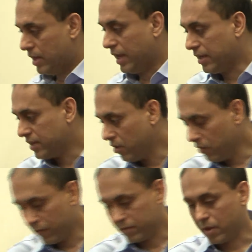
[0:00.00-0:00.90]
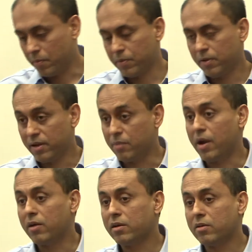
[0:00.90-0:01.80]
I can tell you, for example, in
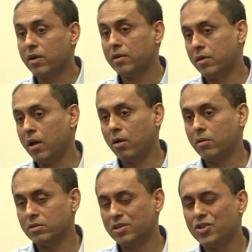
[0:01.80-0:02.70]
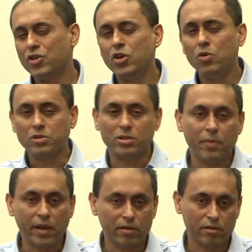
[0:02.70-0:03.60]
America right now, there's a huge
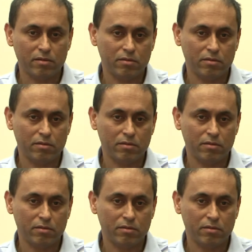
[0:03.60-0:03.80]
debate